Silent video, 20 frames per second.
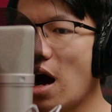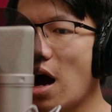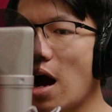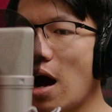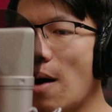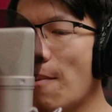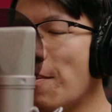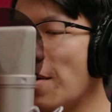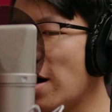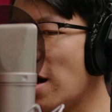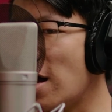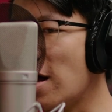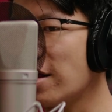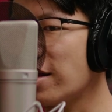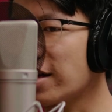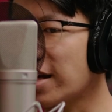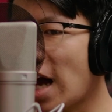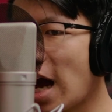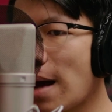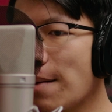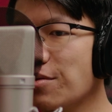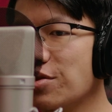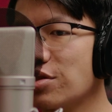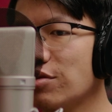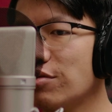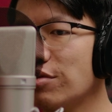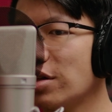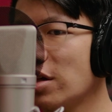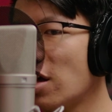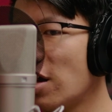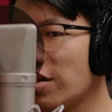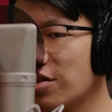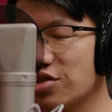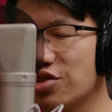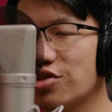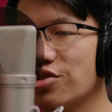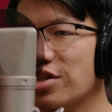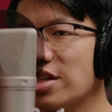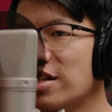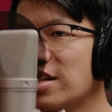but the capsule and a lot of the
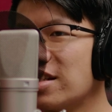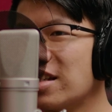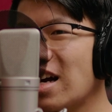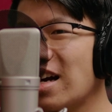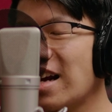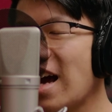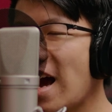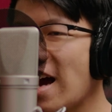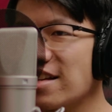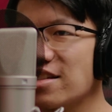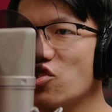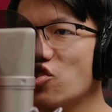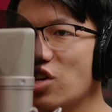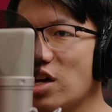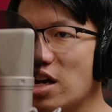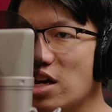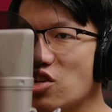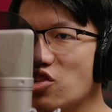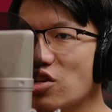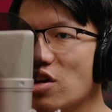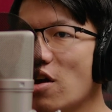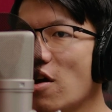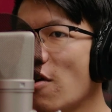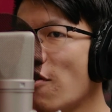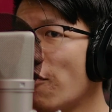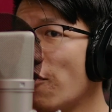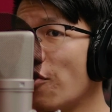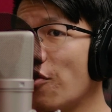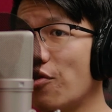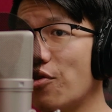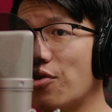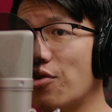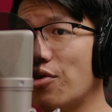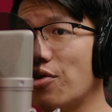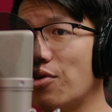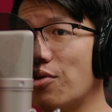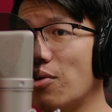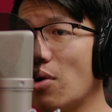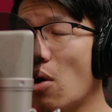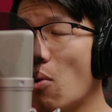circuit design hasn't changed
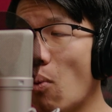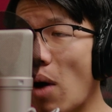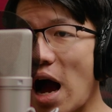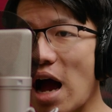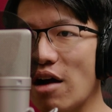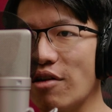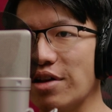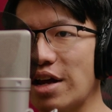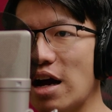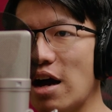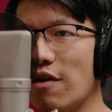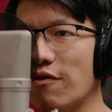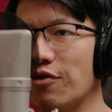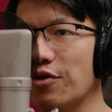for a while now,